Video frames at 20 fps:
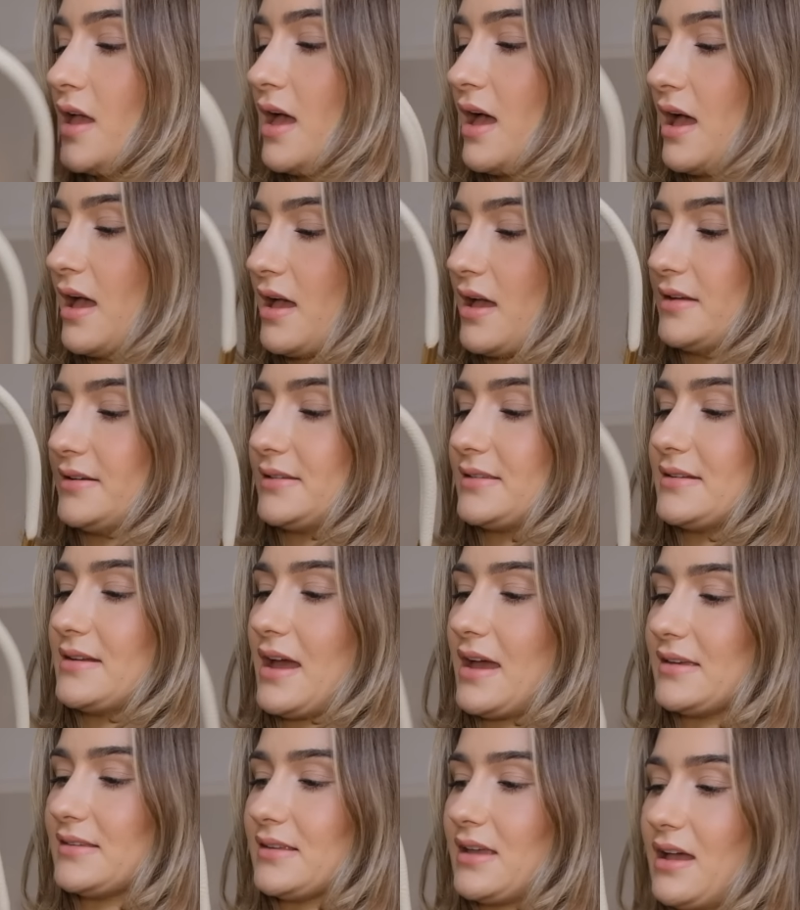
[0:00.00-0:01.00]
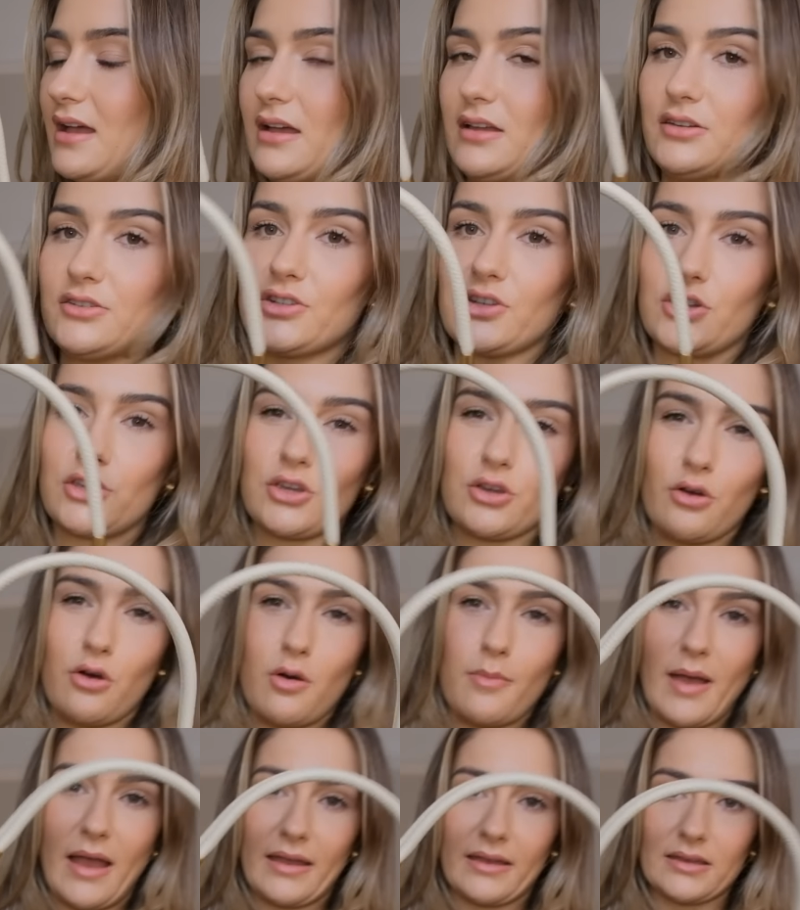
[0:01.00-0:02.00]
and it's a nice and
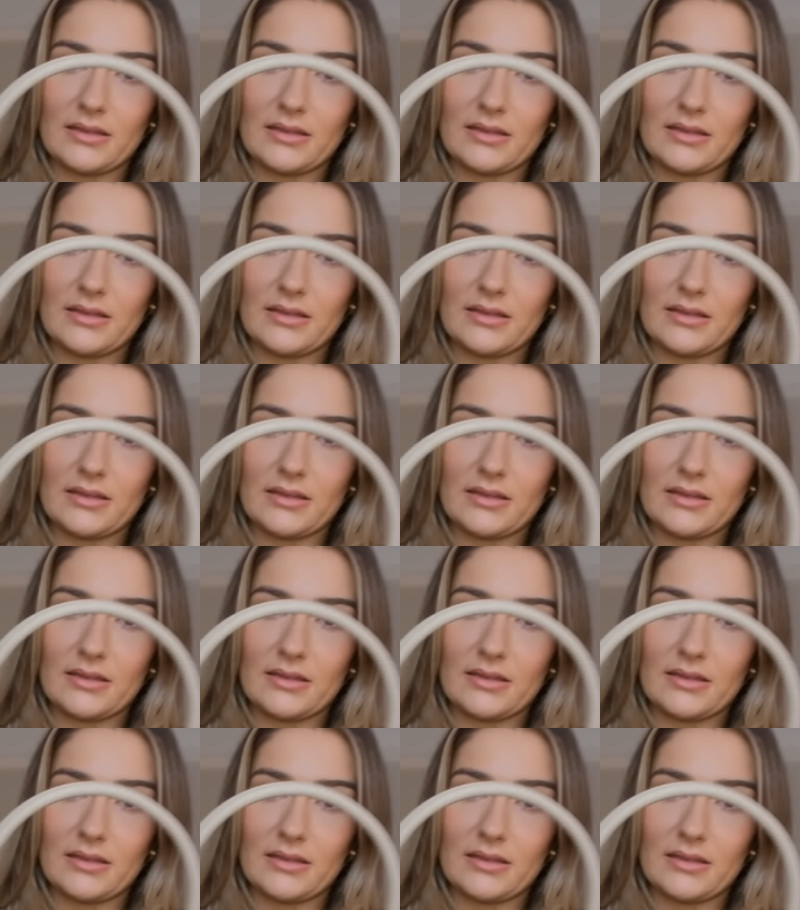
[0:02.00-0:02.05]
secure bag